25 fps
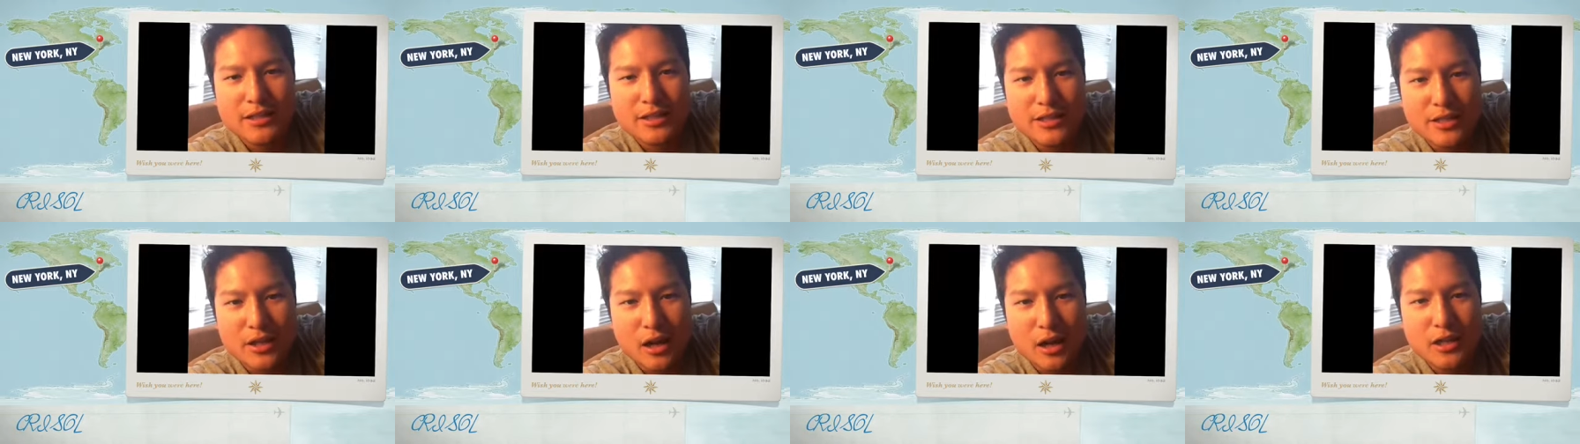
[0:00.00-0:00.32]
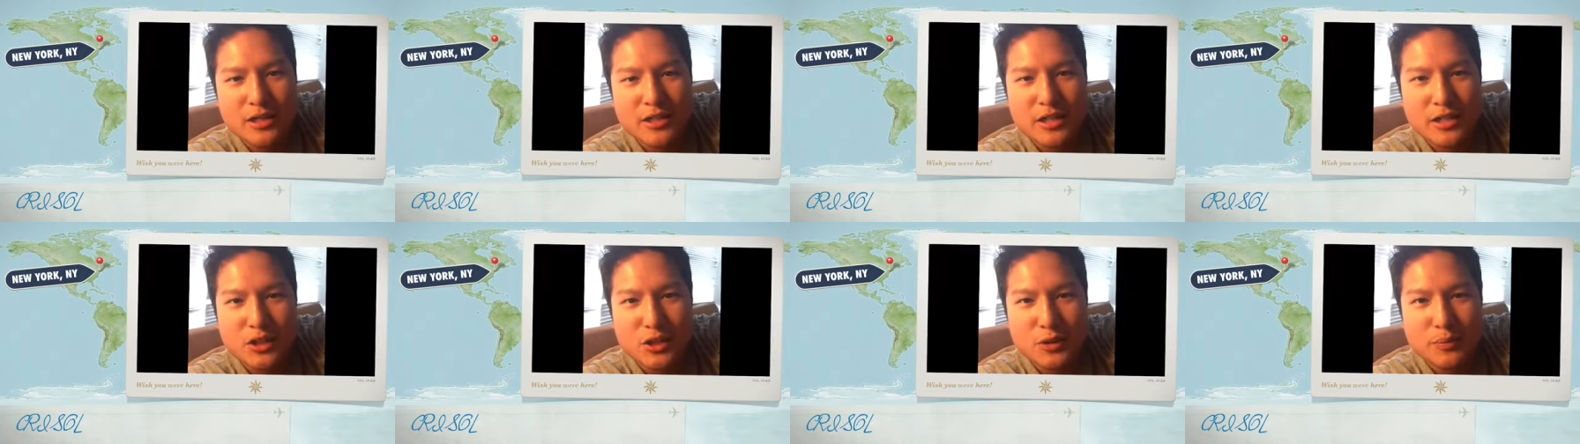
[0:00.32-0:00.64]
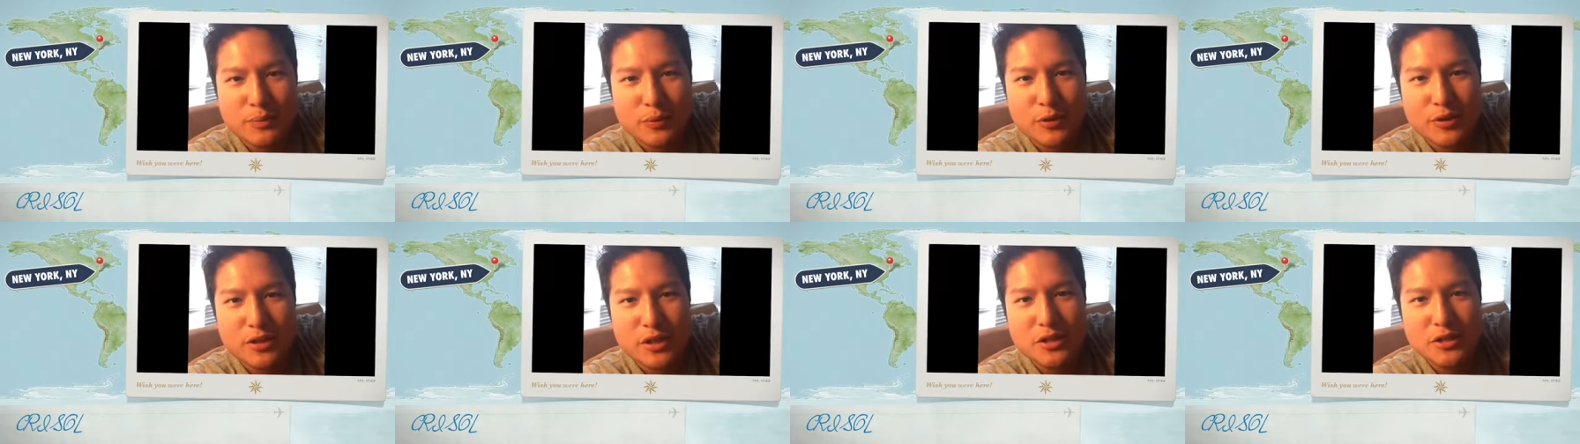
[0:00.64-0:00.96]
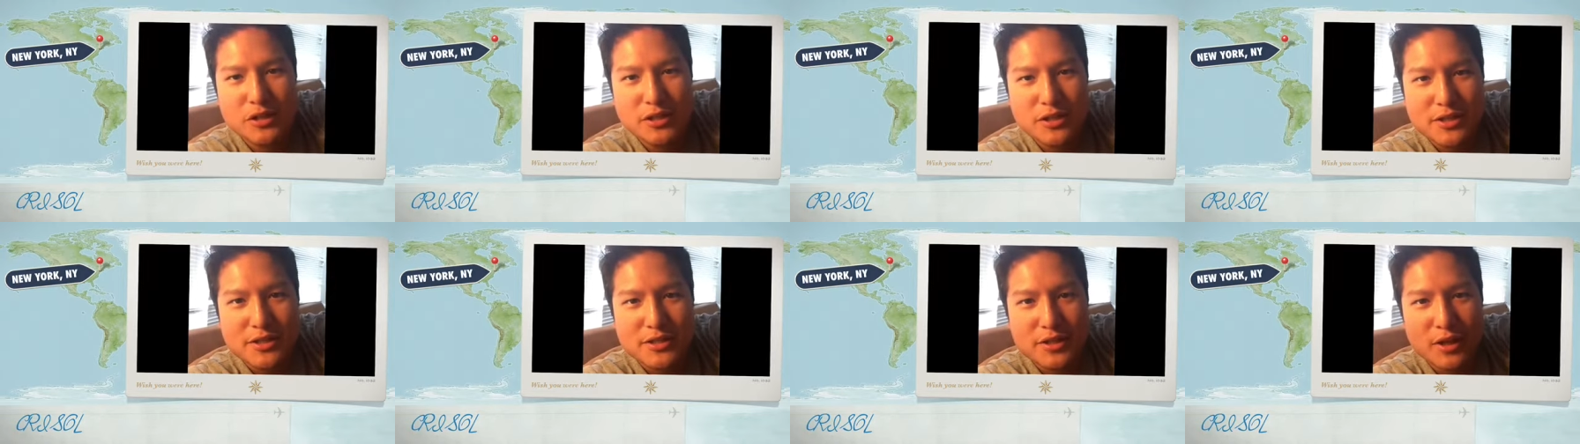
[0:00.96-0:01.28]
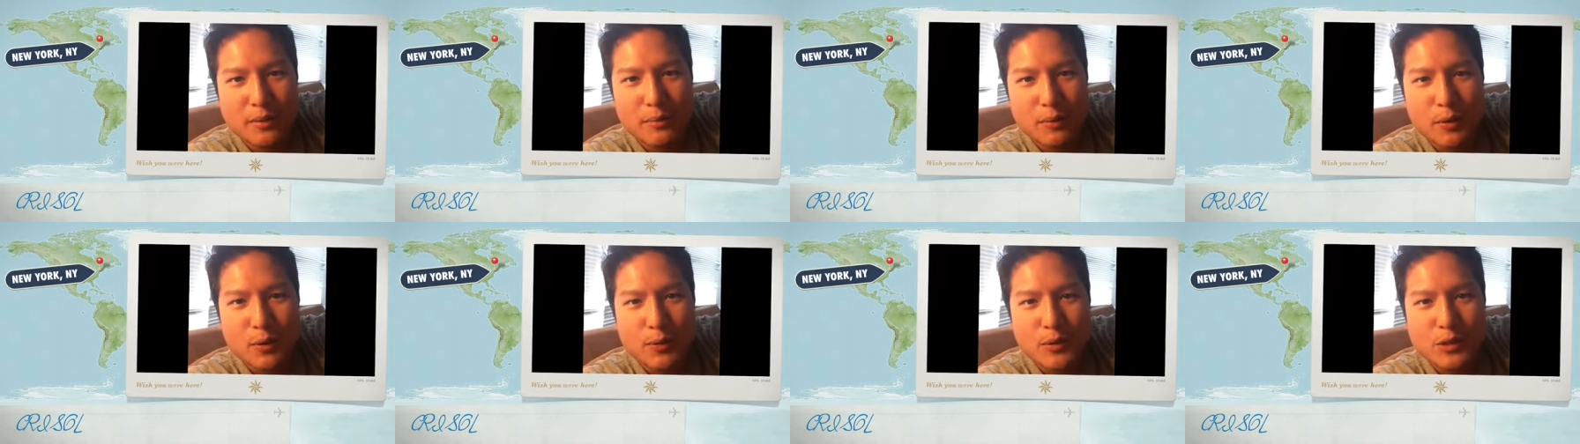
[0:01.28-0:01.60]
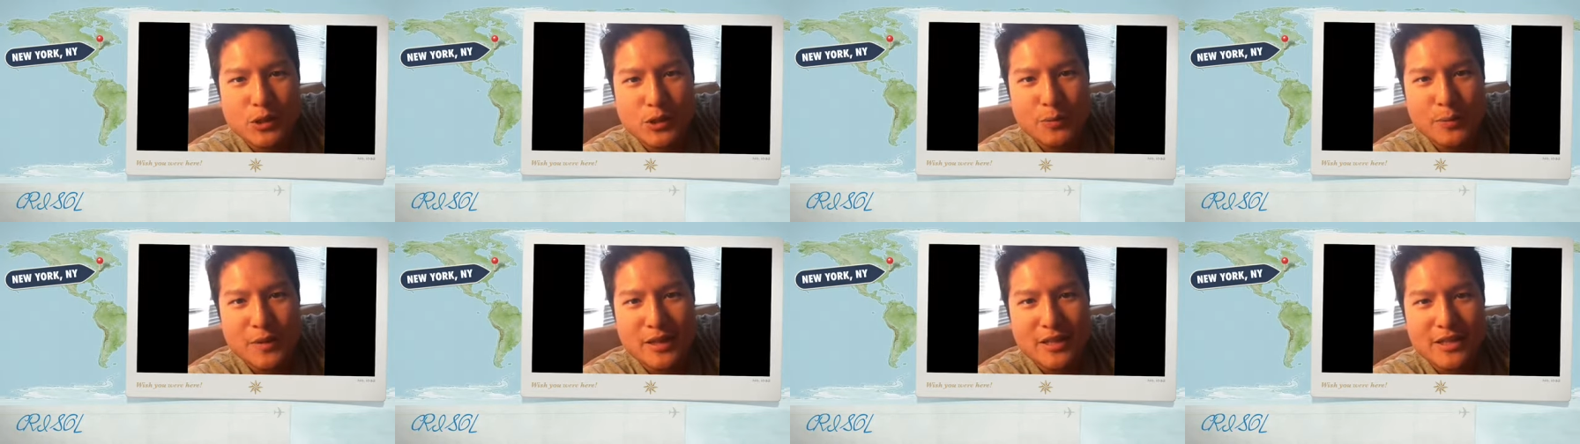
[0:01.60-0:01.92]
sucks that your birthday's in a summer,
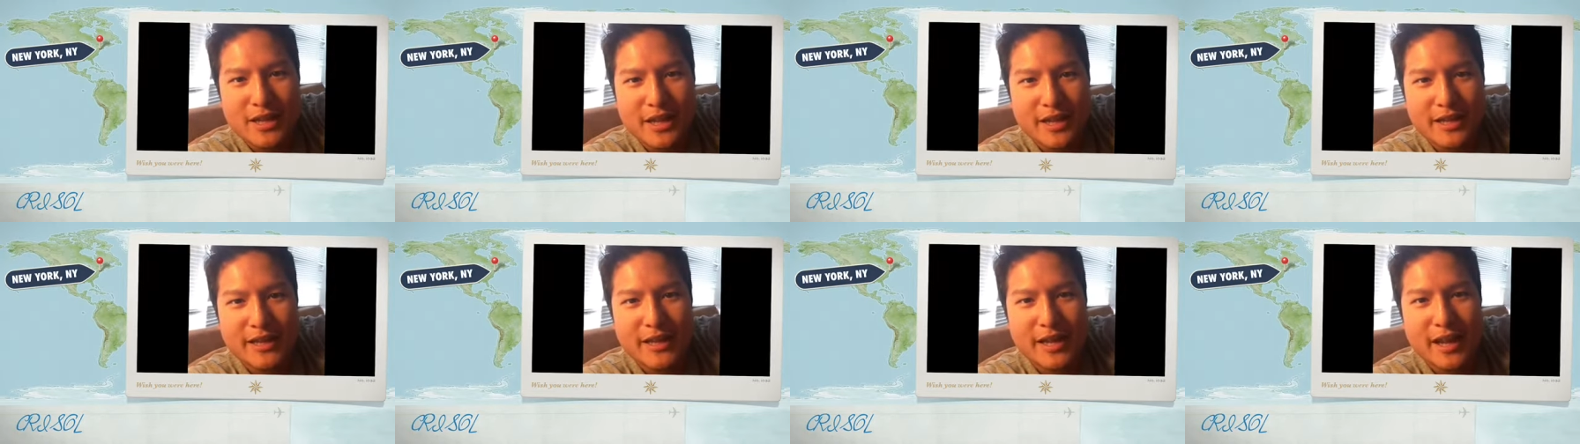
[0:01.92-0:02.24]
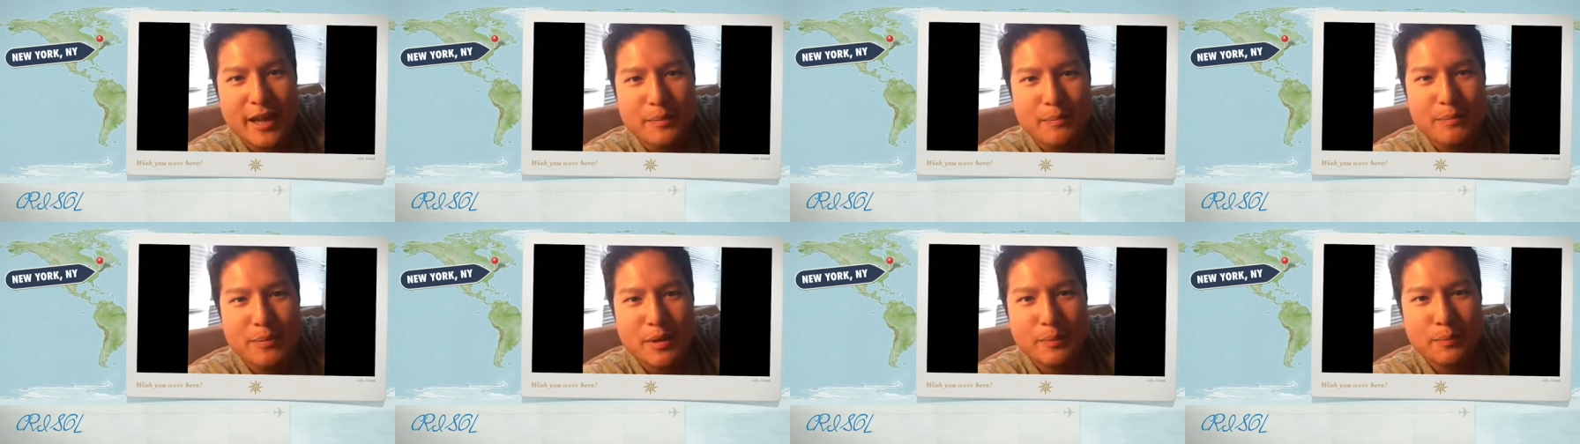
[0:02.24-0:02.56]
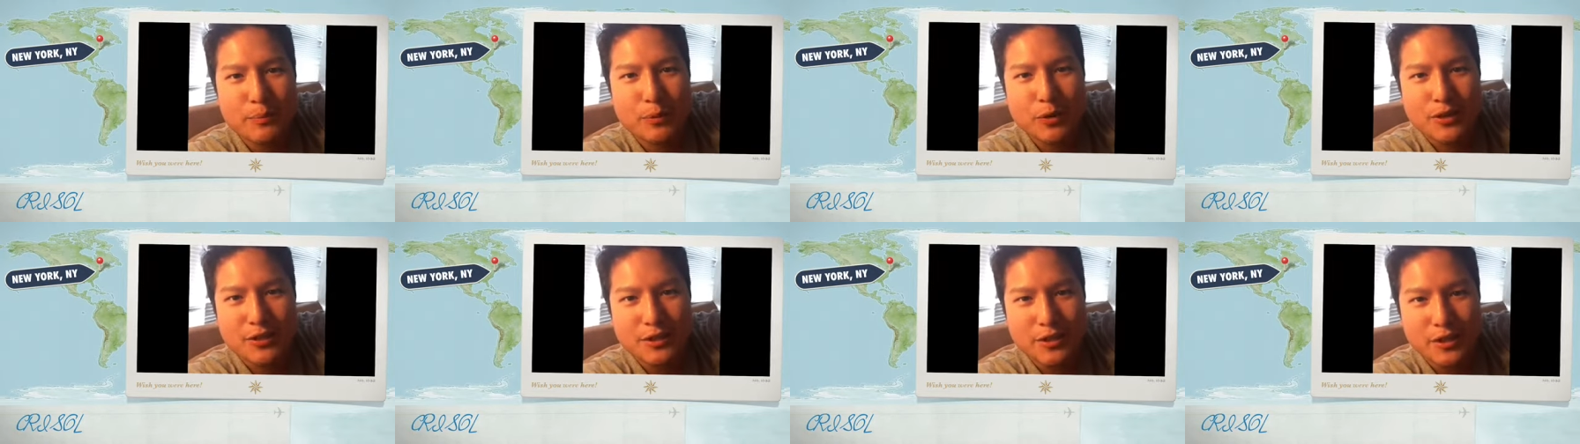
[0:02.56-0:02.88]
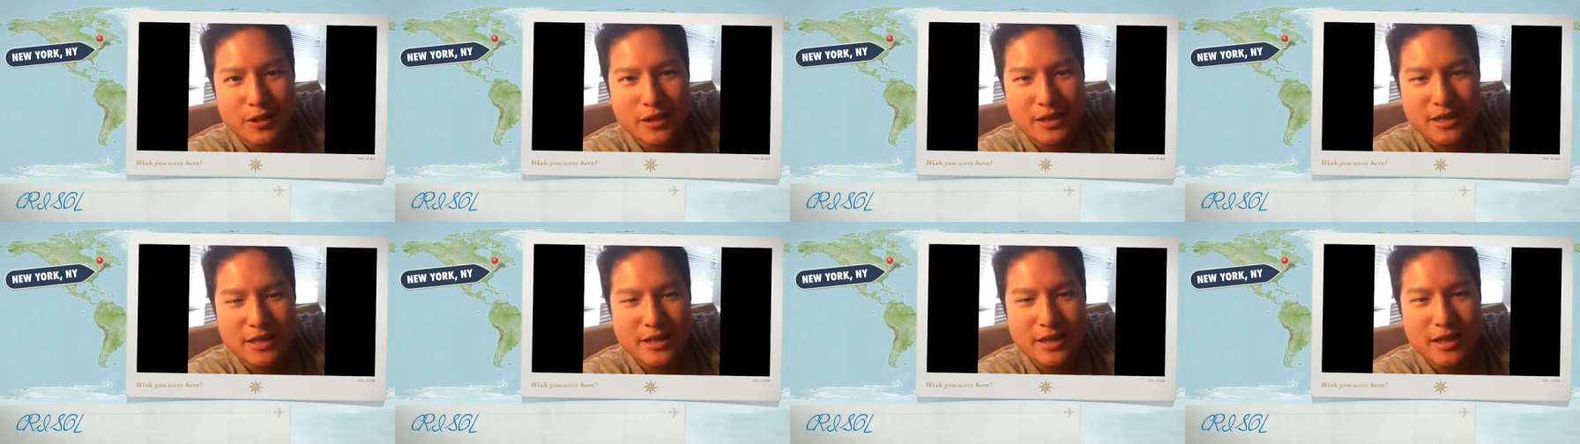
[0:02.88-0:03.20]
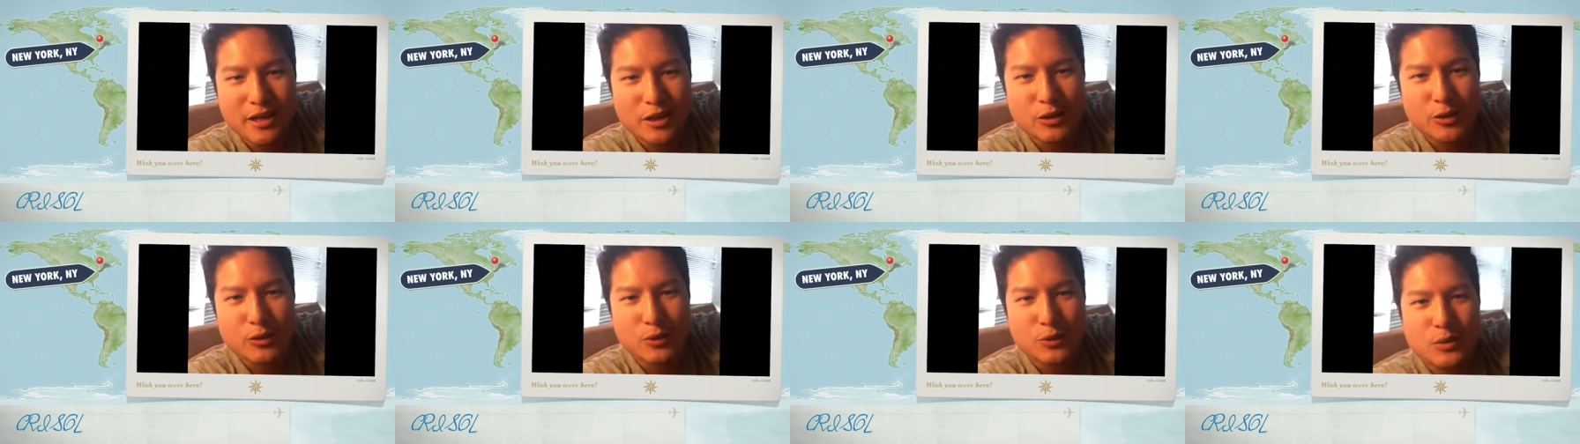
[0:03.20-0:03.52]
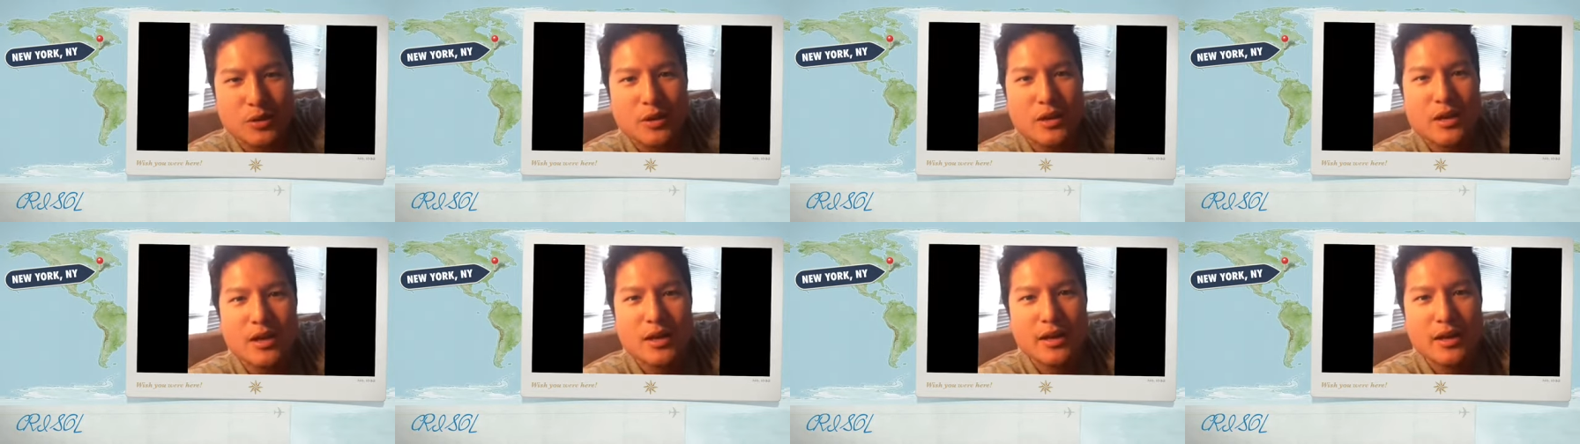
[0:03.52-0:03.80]
which means I can't be personally there to